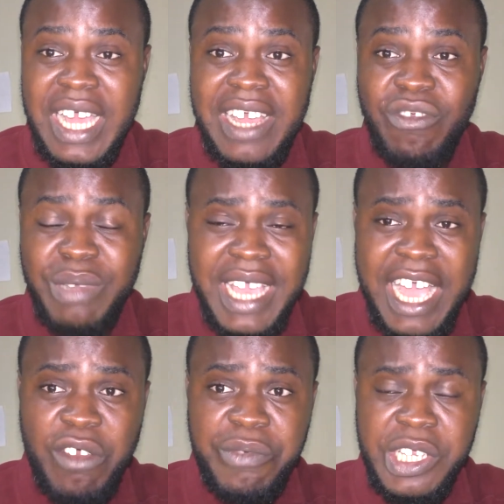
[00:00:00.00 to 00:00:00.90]
and I will be
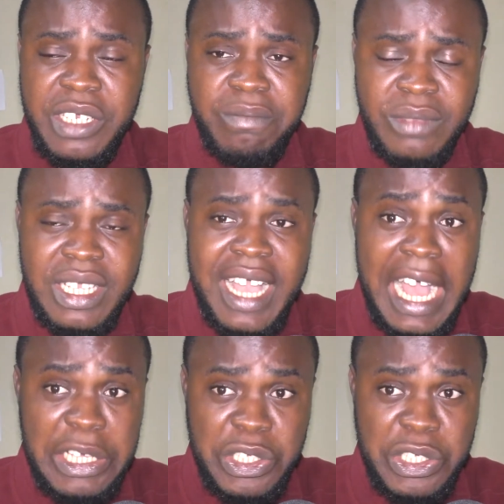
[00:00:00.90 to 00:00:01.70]
out of here as